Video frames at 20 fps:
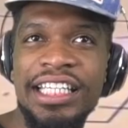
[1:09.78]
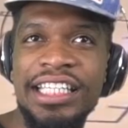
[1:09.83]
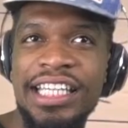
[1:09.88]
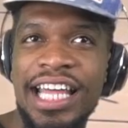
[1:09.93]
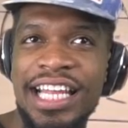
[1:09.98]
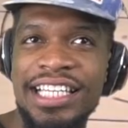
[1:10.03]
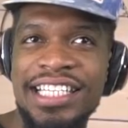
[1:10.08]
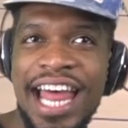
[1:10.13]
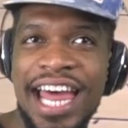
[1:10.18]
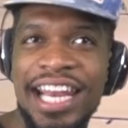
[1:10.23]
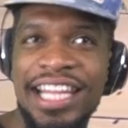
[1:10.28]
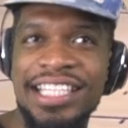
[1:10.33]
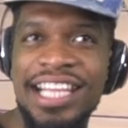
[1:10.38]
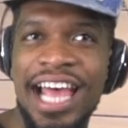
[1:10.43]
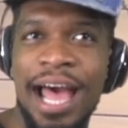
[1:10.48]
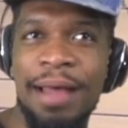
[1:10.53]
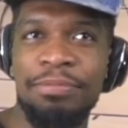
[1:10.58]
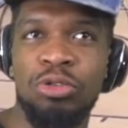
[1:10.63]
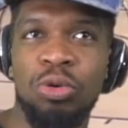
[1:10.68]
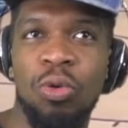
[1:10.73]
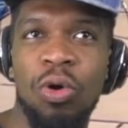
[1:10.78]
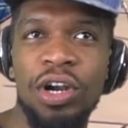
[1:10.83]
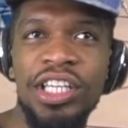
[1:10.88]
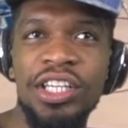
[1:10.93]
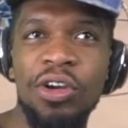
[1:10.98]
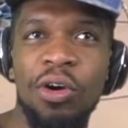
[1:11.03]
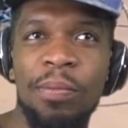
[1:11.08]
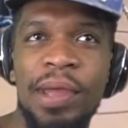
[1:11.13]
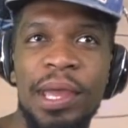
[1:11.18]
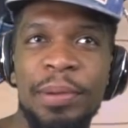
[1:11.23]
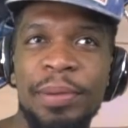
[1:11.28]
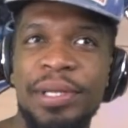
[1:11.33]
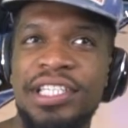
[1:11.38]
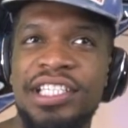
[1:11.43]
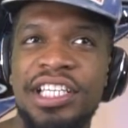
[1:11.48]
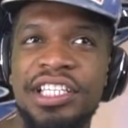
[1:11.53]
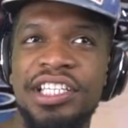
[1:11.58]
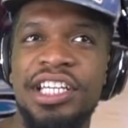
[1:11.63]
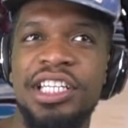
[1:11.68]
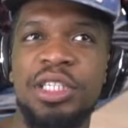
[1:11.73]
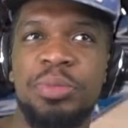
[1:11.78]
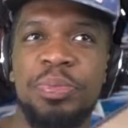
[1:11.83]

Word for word: That's not a top 20, or maybe this isn't a